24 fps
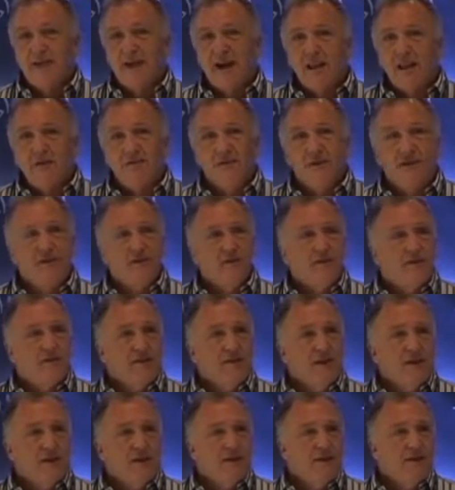elements
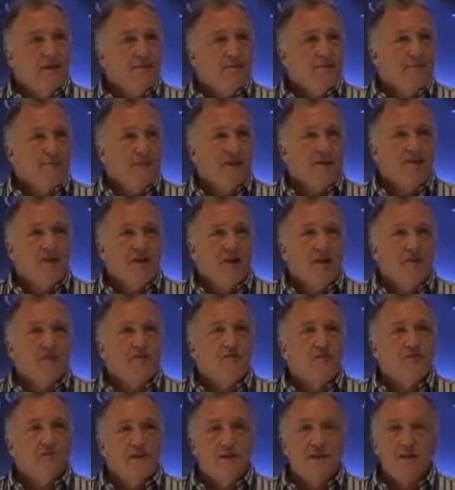that is hard
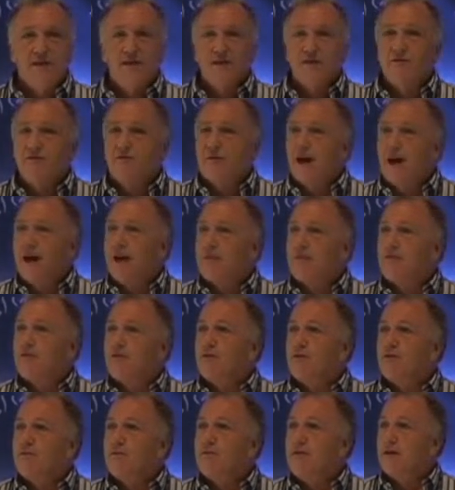to really
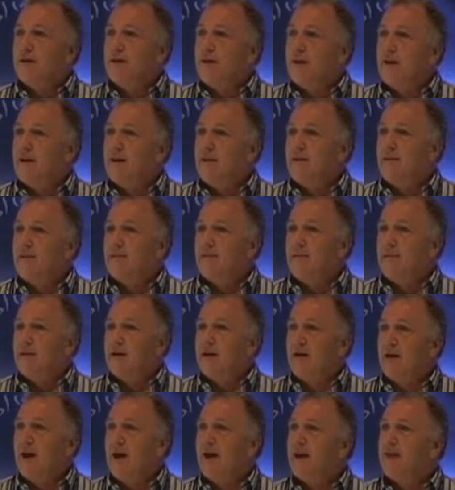grasp or put a
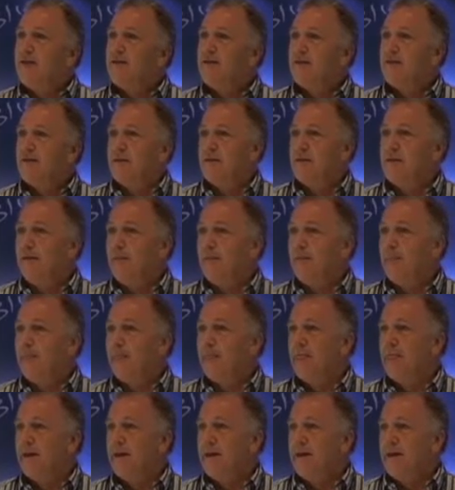hand on
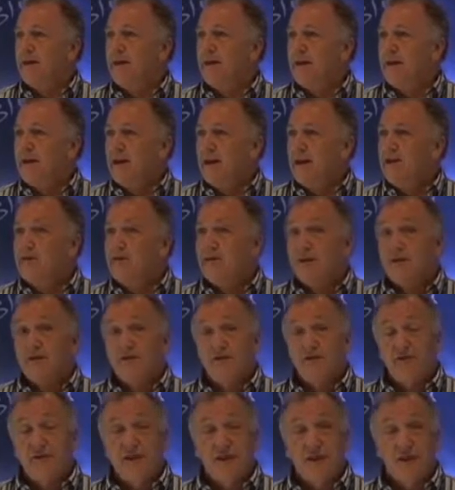and to
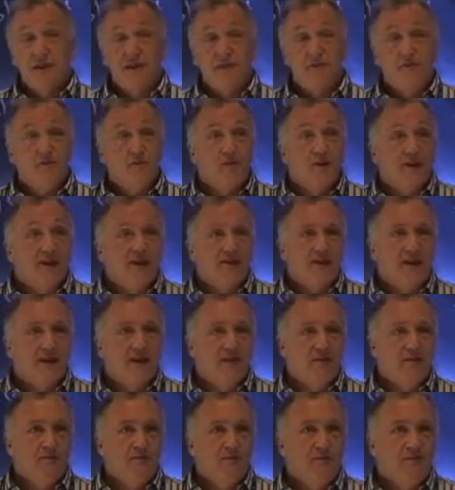understand. I mean, what is
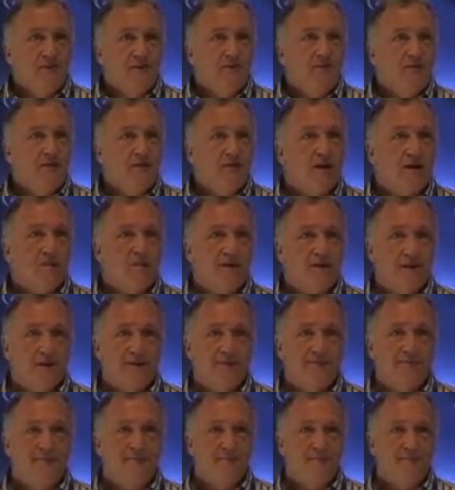that community? Who are we?